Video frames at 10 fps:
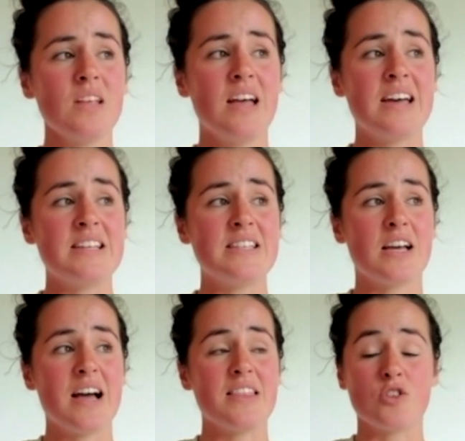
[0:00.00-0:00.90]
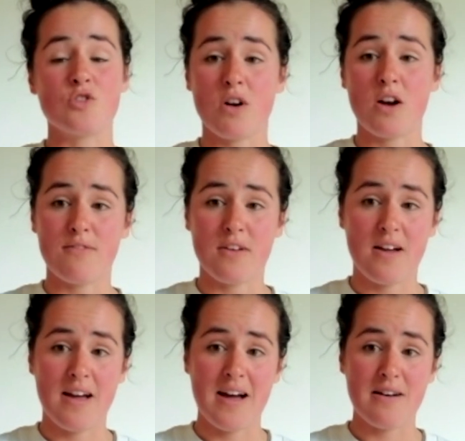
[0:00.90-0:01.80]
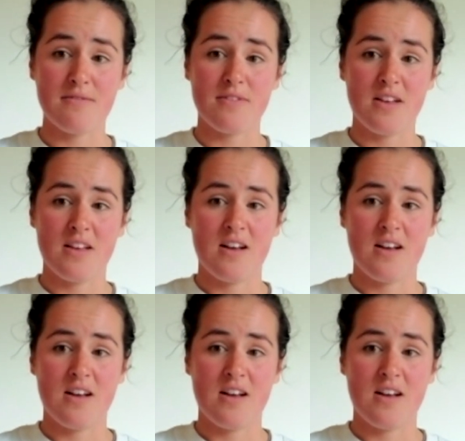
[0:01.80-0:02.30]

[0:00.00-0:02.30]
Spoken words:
and the drive that I have,